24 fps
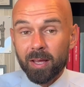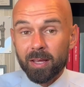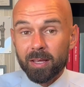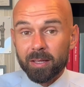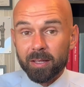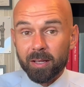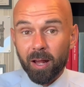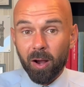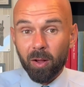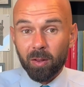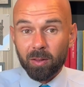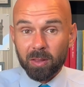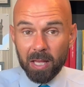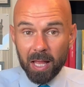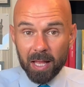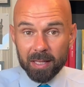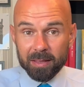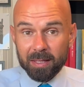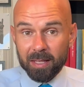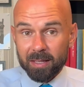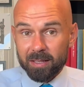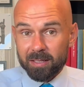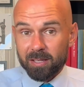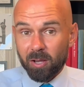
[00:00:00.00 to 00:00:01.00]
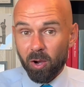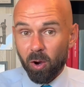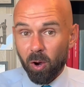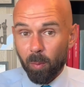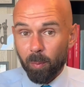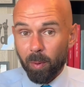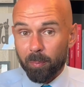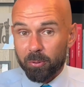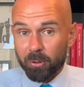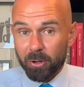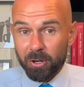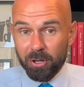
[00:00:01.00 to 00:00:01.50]
let this
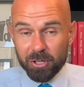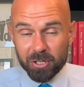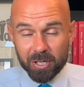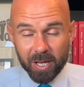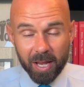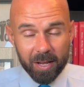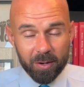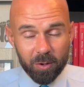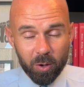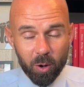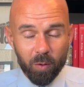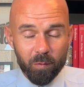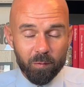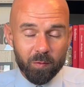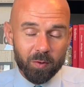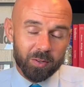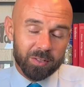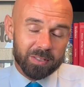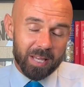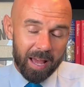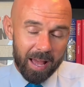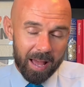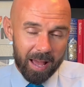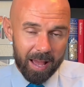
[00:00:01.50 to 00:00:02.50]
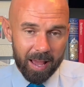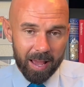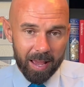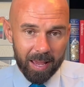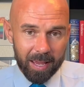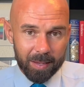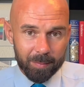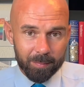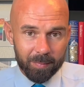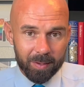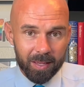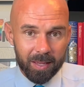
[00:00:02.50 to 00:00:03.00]
home appreciate over
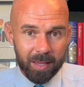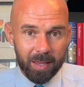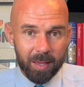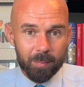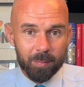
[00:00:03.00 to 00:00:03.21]
time,